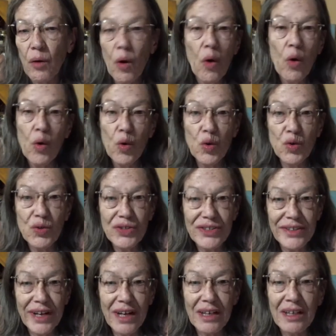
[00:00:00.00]
Who's
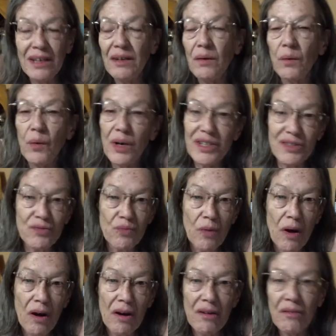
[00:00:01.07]
done it? What's
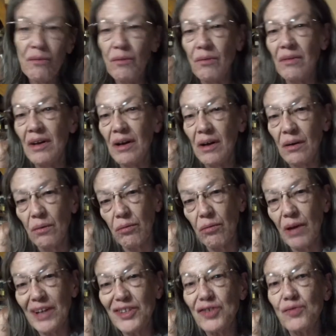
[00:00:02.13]
wrong?
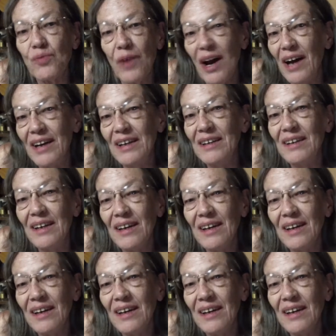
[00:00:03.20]
What's right?